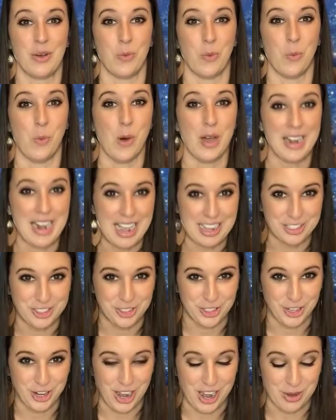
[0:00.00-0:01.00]
One
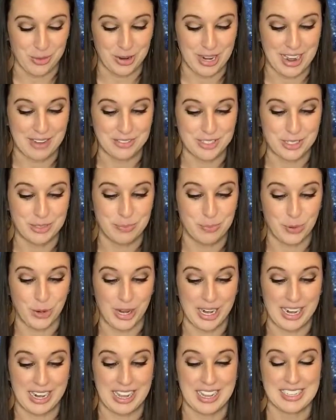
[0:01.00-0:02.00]
astronaut would have to
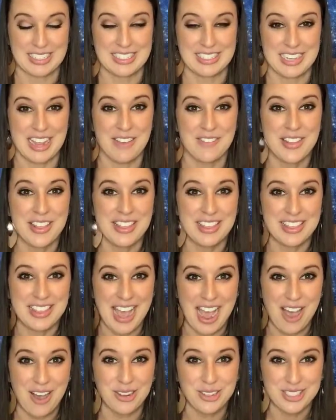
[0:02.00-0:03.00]
bring
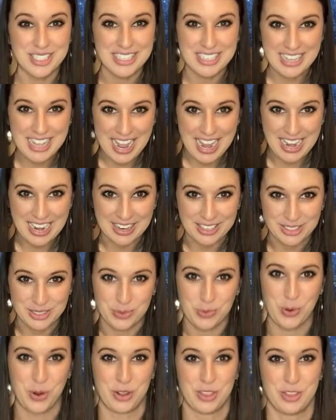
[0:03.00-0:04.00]
7,000 cans
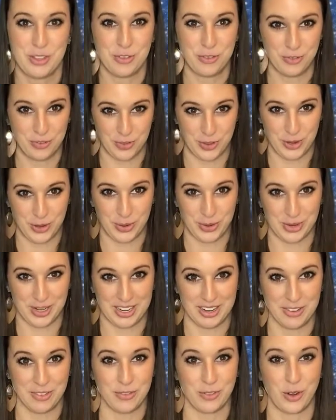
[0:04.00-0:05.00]
worth of food
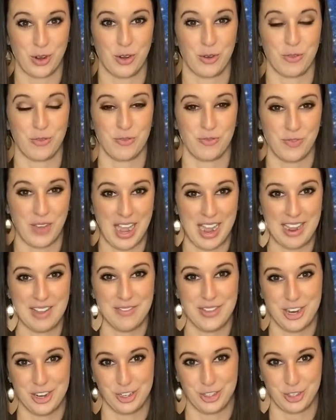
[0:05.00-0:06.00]
for a
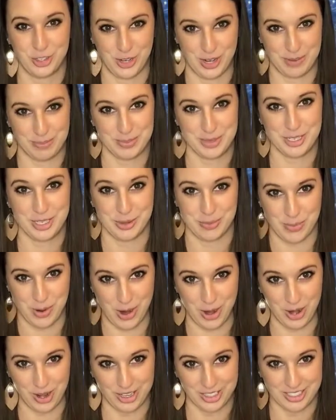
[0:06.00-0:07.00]
5-year trip to
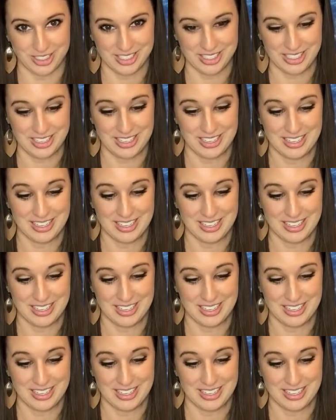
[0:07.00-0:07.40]
Mars.